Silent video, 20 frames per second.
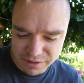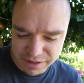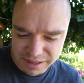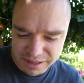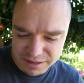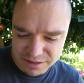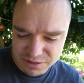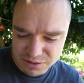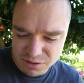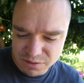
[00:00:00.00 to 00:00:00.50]
We're
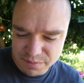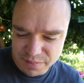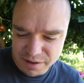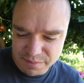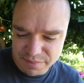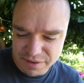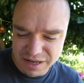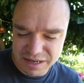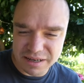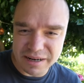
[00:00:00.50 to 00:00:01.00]
gonna scoop
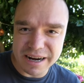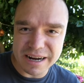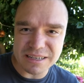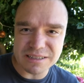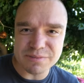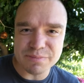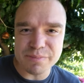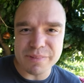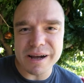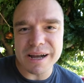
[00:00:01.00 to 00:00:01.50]
up a
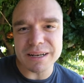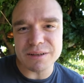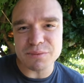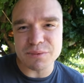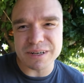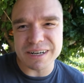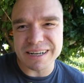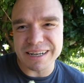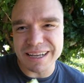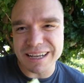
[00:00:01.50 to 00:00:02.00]
nice bite.
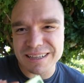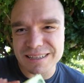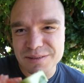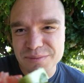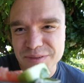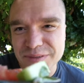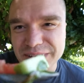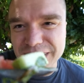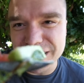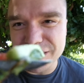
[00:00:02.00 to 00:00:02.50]
We're gonna get
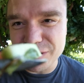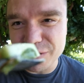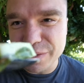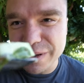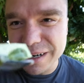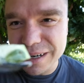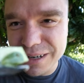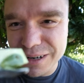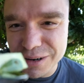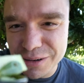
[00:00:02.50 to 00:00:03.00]
some of that
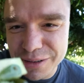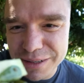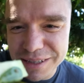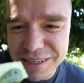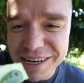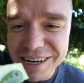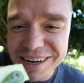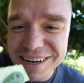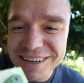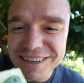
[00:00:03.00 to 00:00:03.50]
oregano in
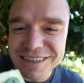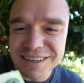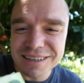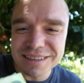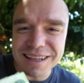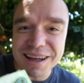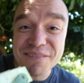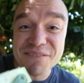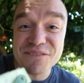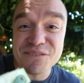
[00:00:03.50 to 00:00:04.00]
there,
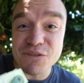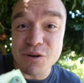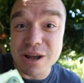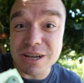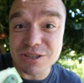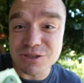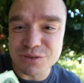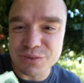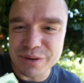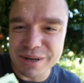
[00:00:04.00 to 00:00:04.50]
that
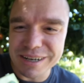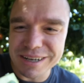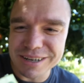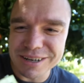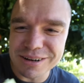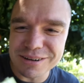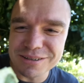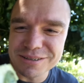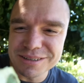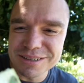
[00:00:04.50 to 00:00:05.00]
fresh
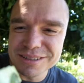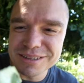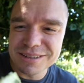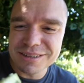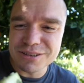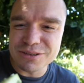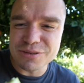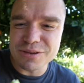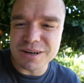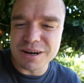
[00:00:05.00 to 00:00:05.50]
oregano,
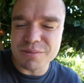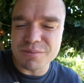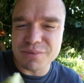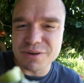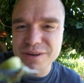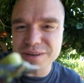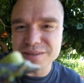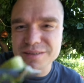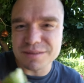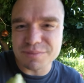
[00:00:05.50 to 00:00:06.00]

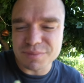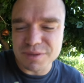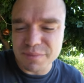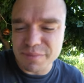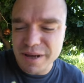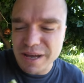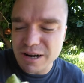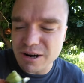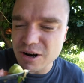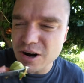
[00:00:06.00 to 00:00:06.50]
cucumber, and some
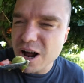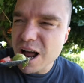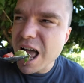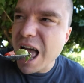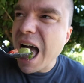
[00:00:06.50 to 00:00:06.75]
tomato.